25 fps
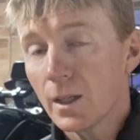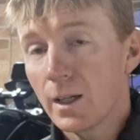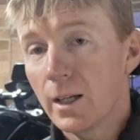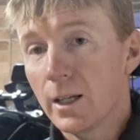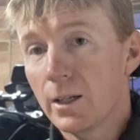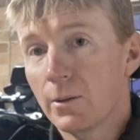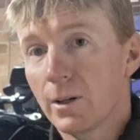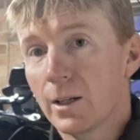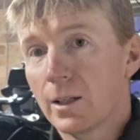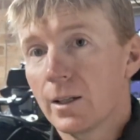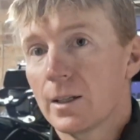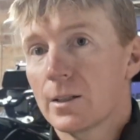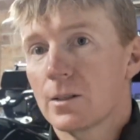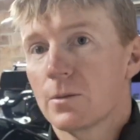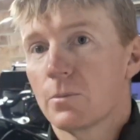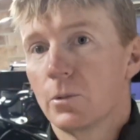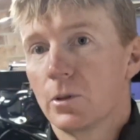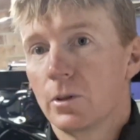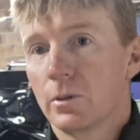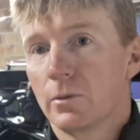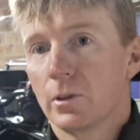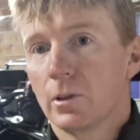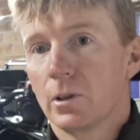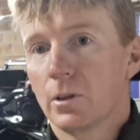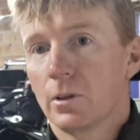Anyway, let's
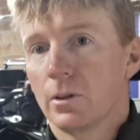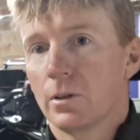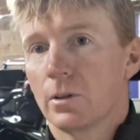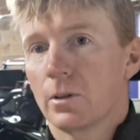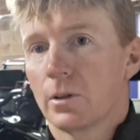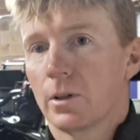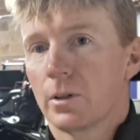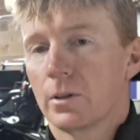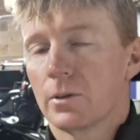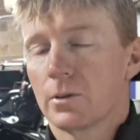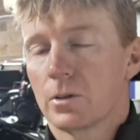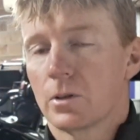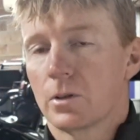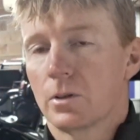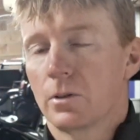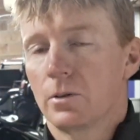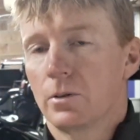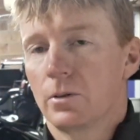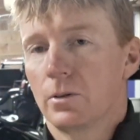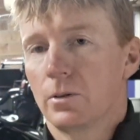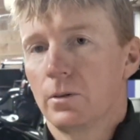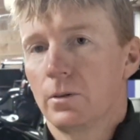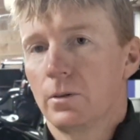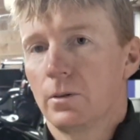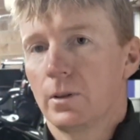move along
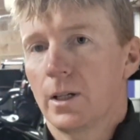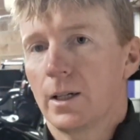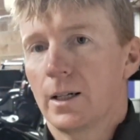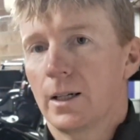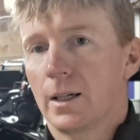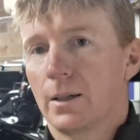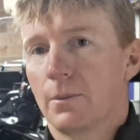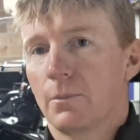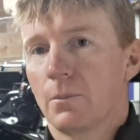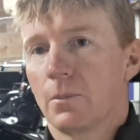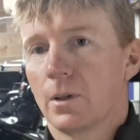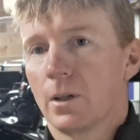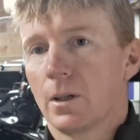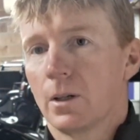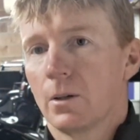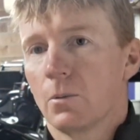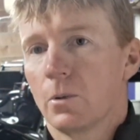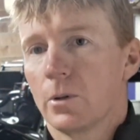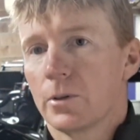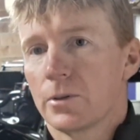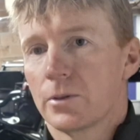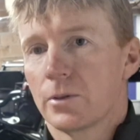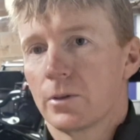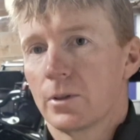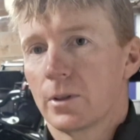to
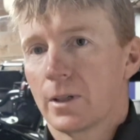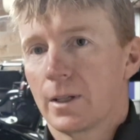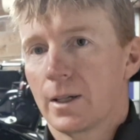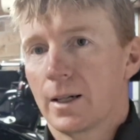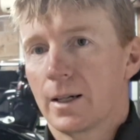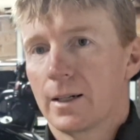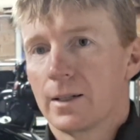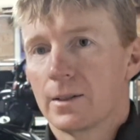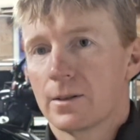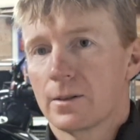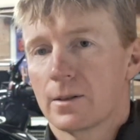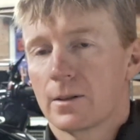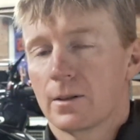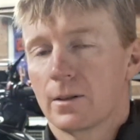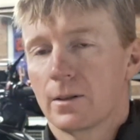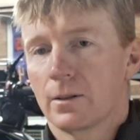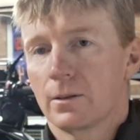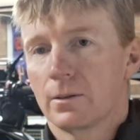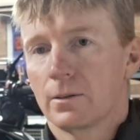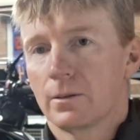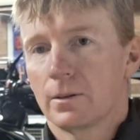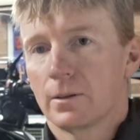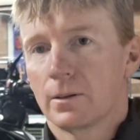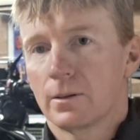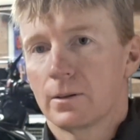what sort of gains
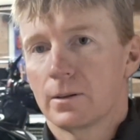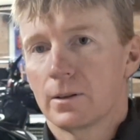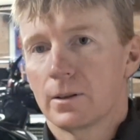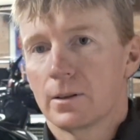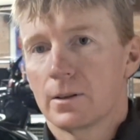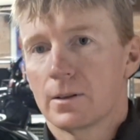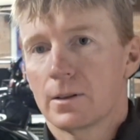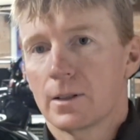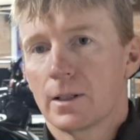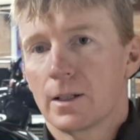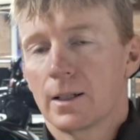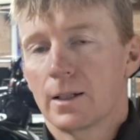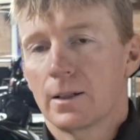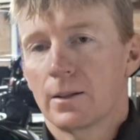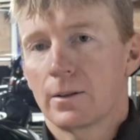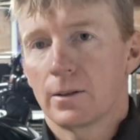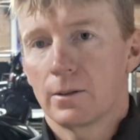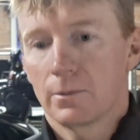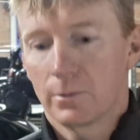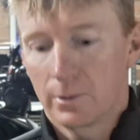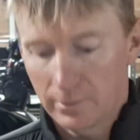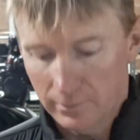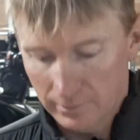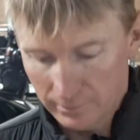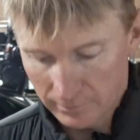
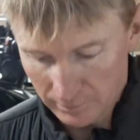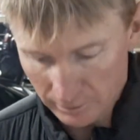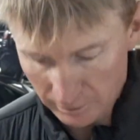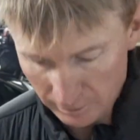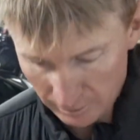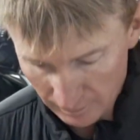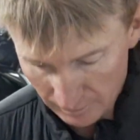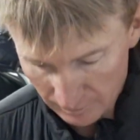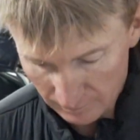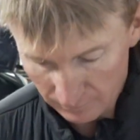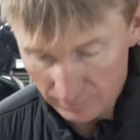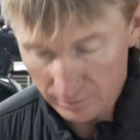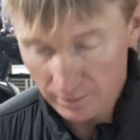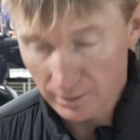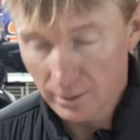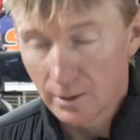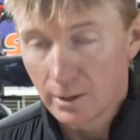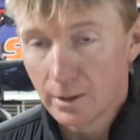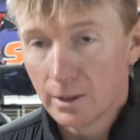that we've achieved.